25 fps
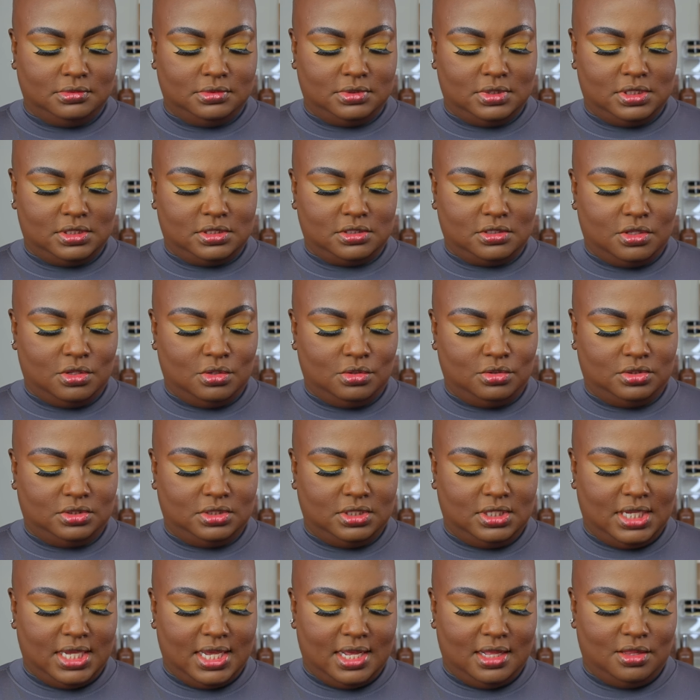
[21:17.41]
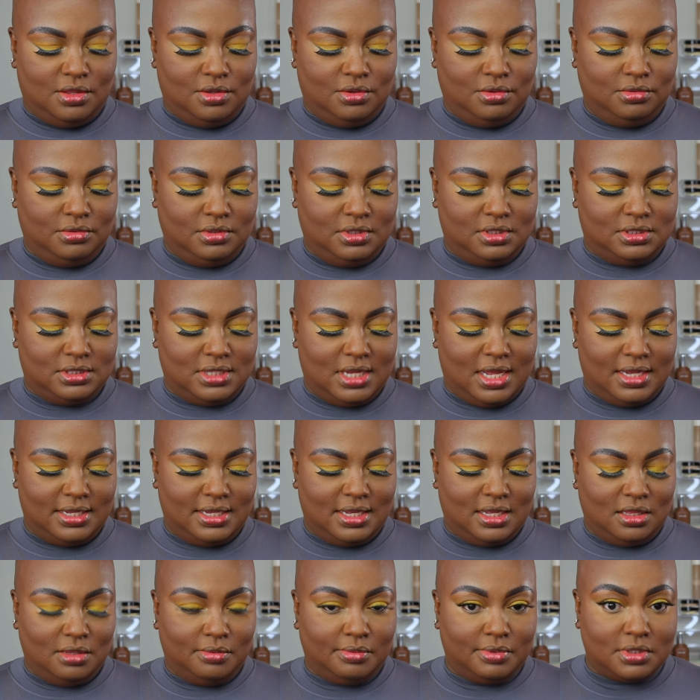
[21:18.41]
It's close to yellow. It's not
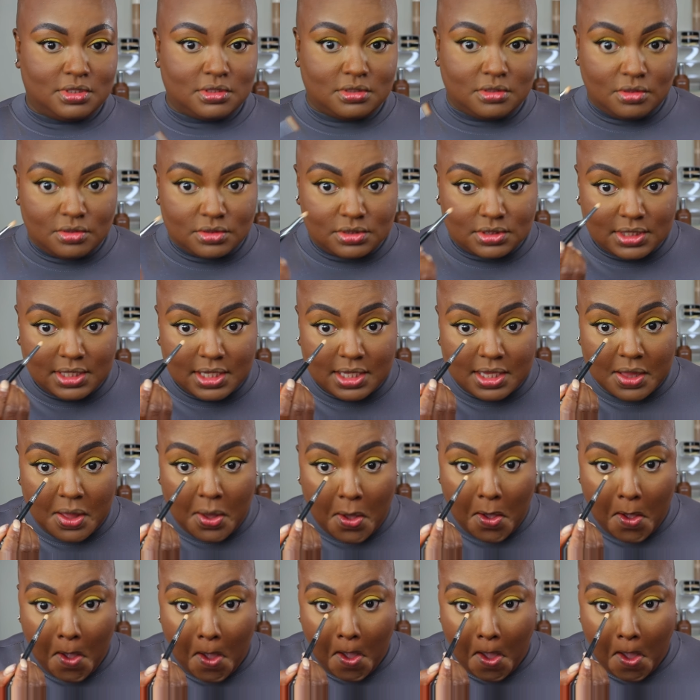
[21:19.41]
yellow, but it's close to yellow.